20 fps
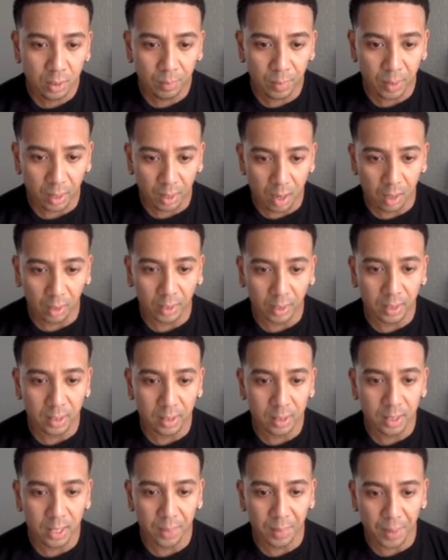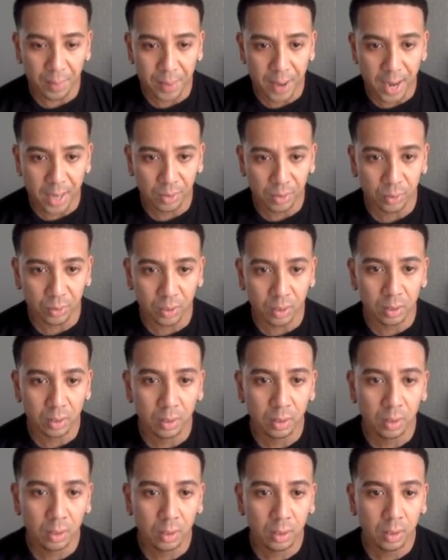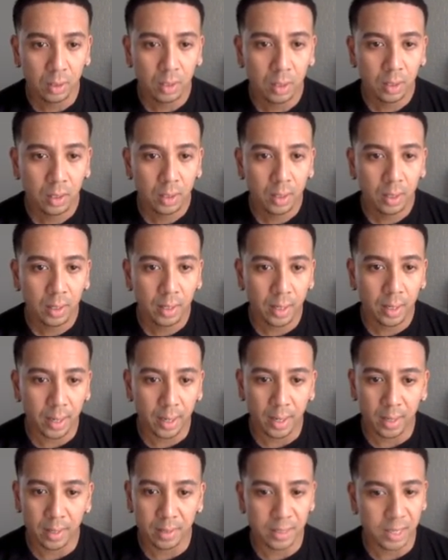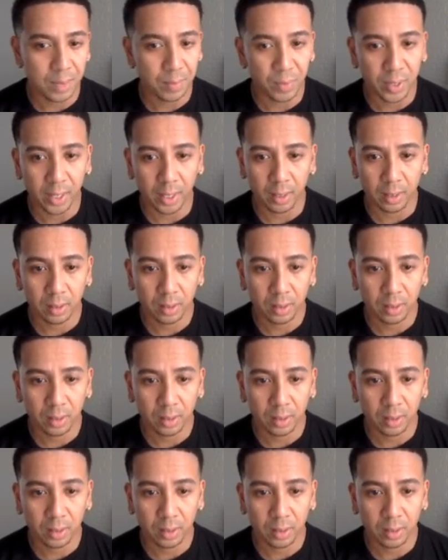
my logins, and my password. And same thing.